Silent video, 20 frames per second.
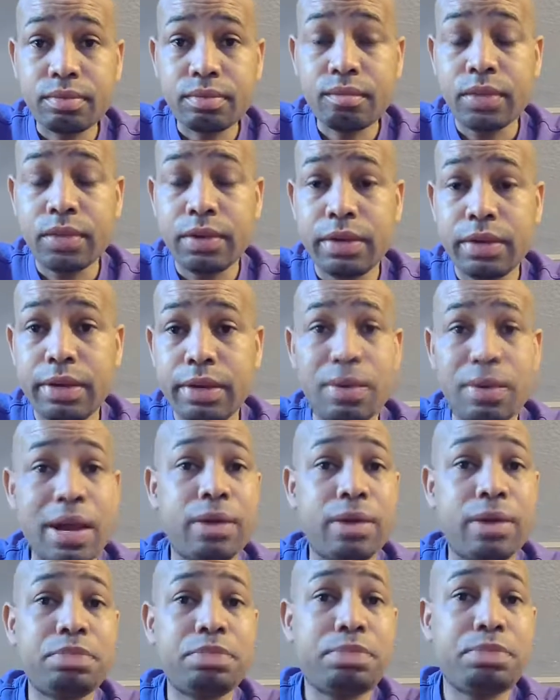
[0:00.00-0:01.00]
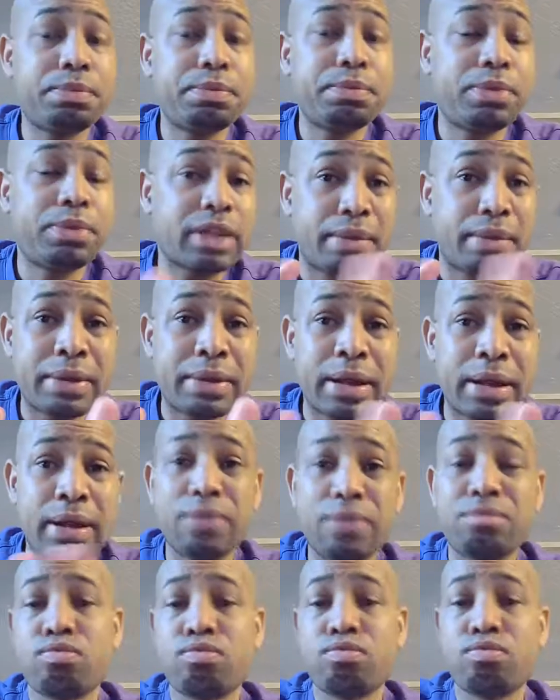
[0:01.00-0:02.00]
And why all these people coming out
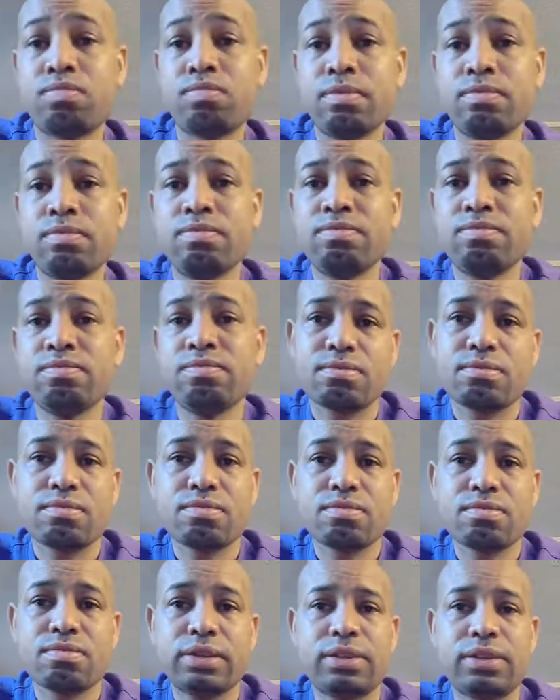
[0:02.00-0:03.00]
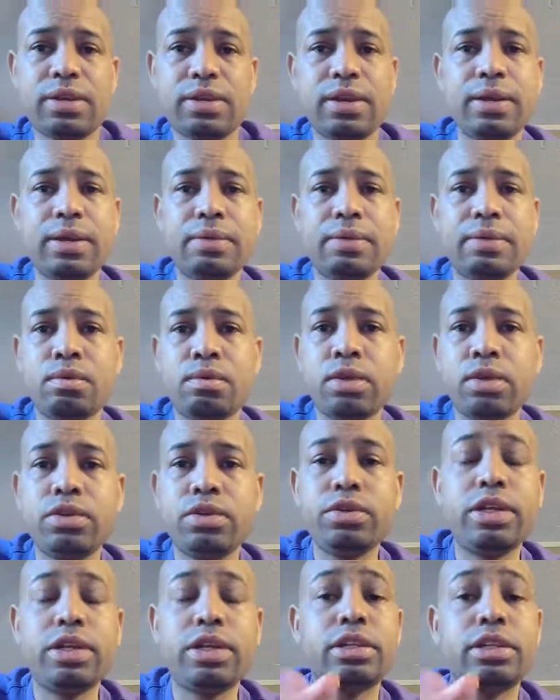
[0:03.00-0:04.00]
saying
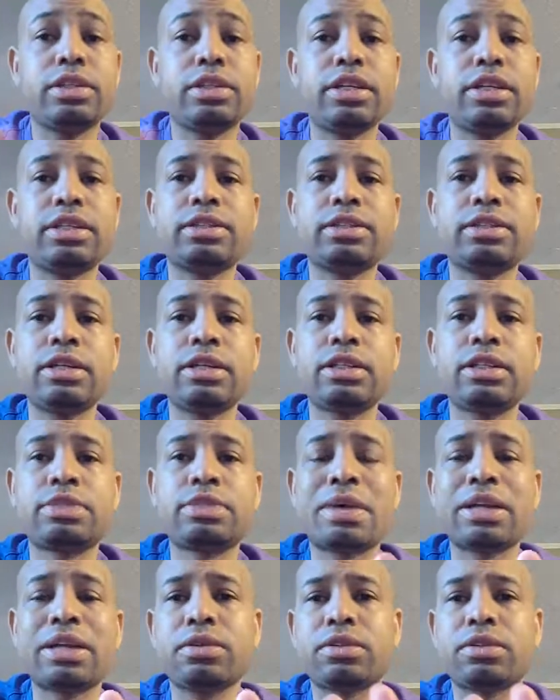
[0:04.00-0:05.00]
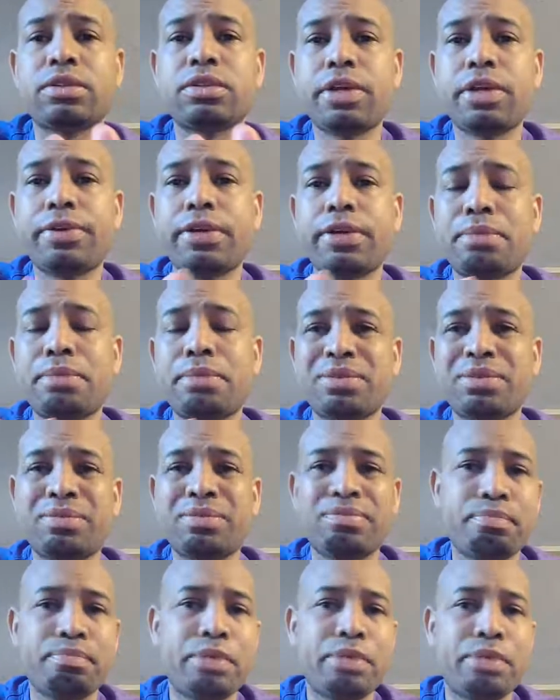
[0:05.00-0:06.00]
this is my little theory about
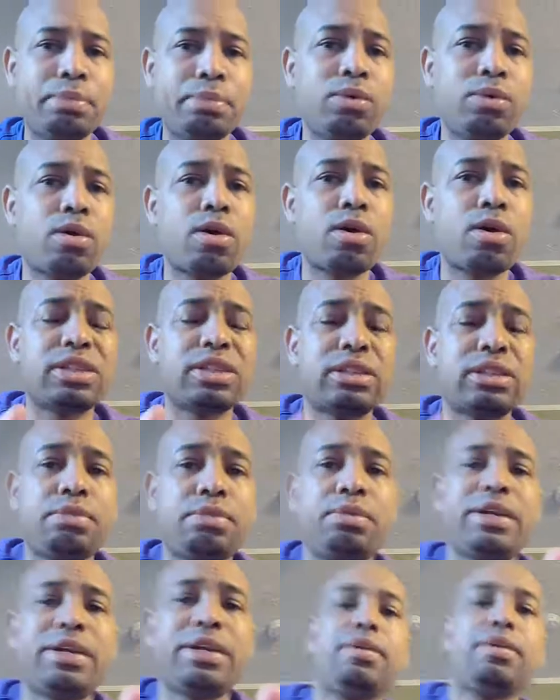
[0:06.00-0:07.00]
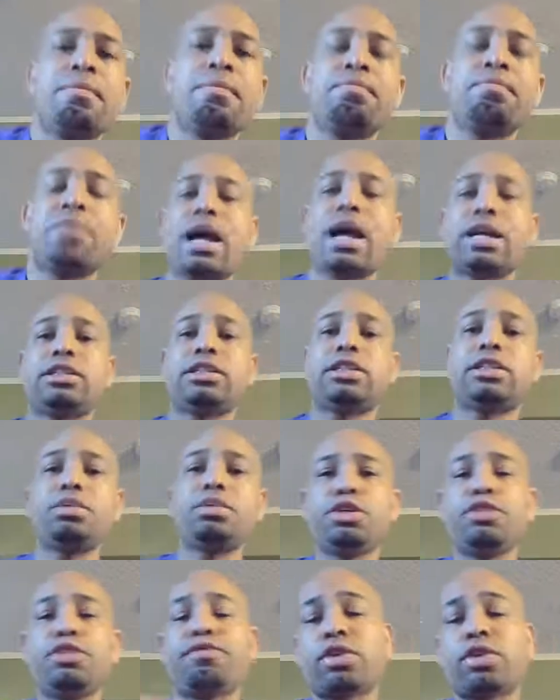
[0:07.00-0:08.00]
people all of a sudden when I can see when
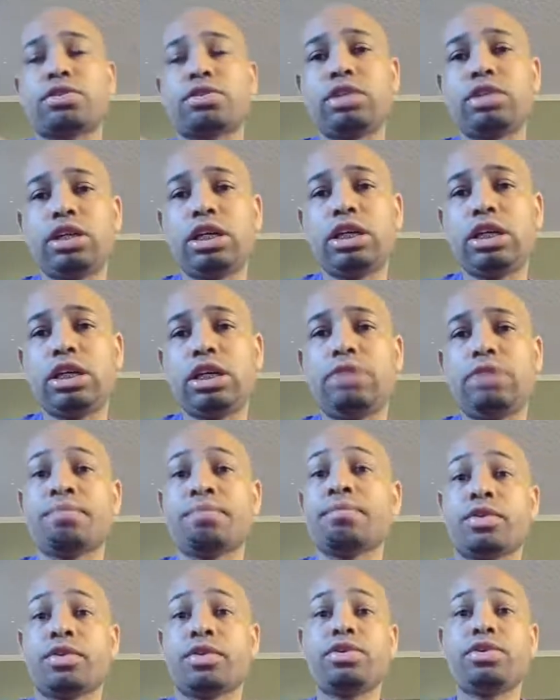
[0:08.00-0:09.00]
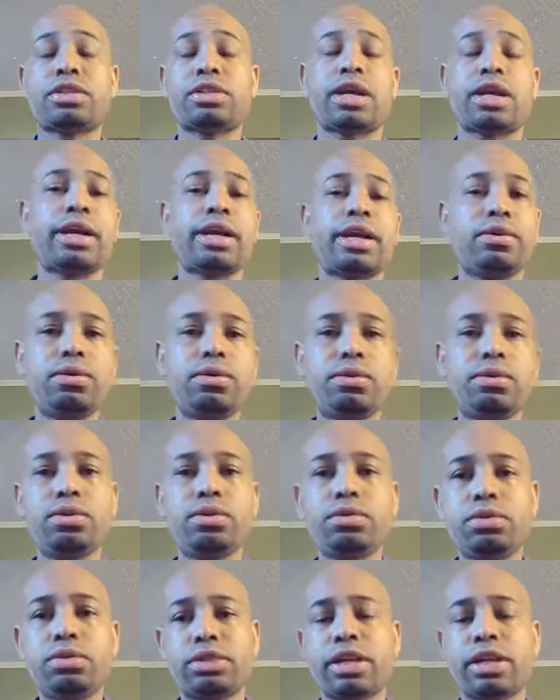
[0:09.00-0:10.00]
you first leave, you say
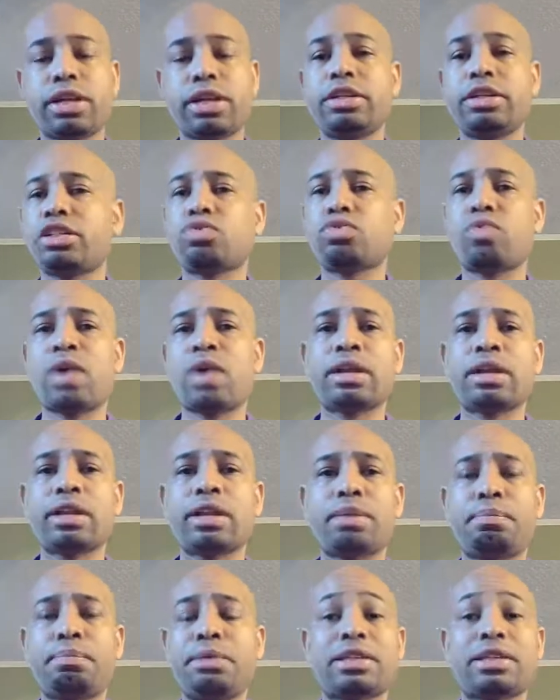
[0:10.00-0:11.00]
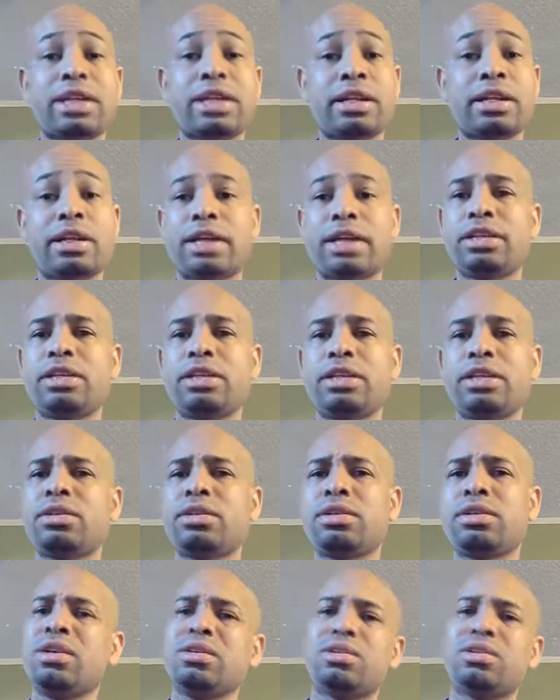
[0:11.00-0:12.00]
you saying this is why I left because I didn't like this.
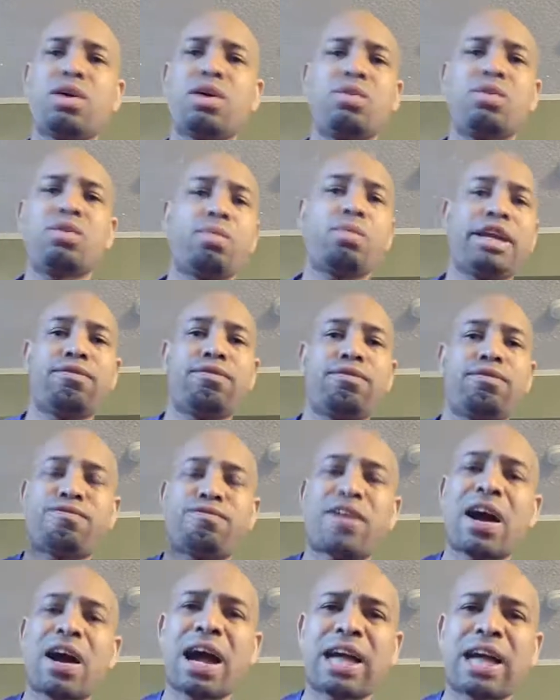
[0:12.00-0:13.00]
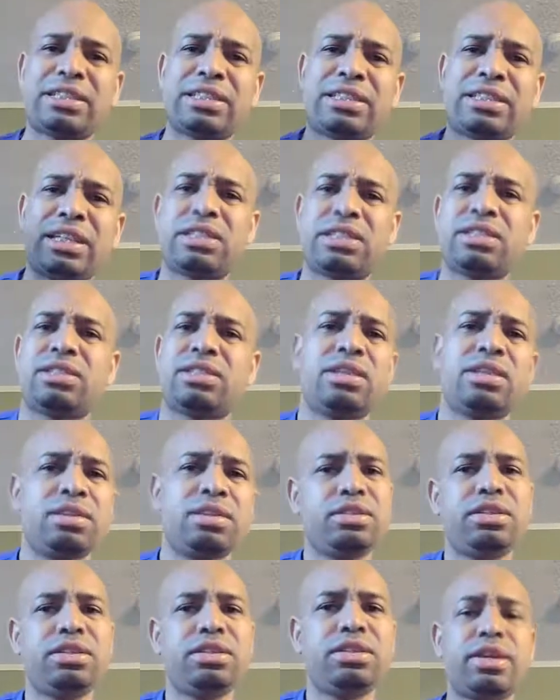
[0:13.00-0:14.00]
Don't wait 5, 6
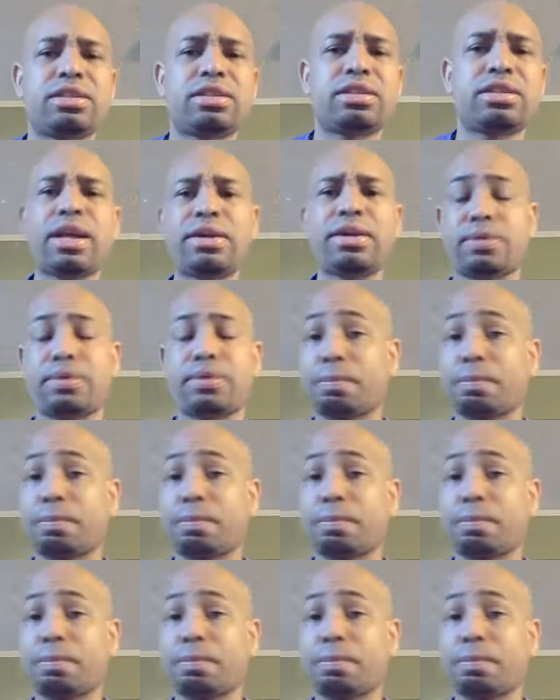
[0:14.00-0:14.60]
years later.